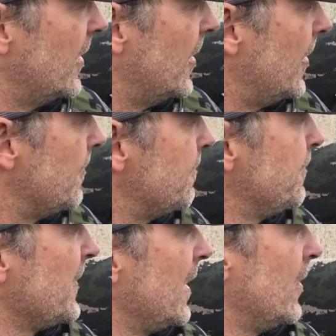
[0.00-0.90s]
Um,
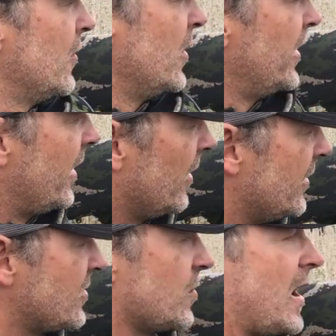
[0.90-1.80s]
Rundown
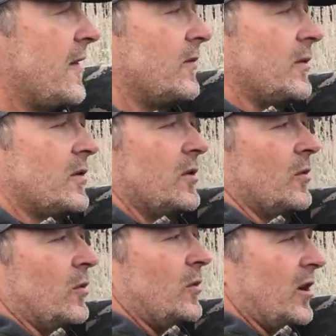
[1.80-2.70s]
on this rifle,
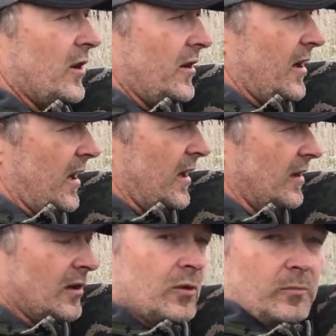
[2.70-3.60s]
we're running
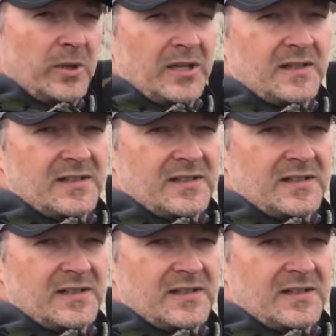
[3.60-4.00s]
a Lone Peak